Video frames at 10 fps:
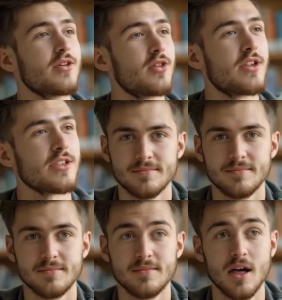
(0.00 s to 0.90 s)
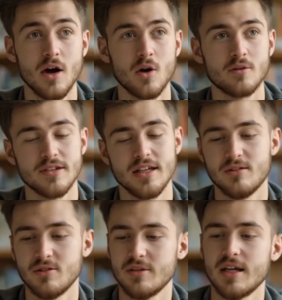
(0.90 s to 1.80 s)
helping Etsy products
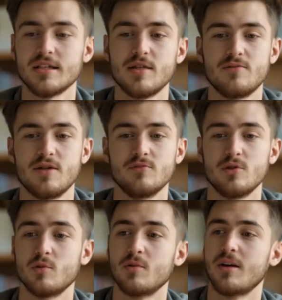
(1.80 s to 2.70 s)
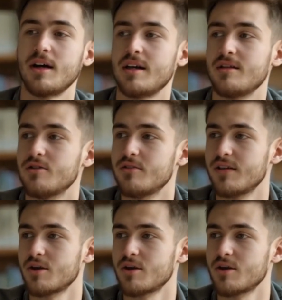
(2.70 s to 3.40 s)
rank higher in search results.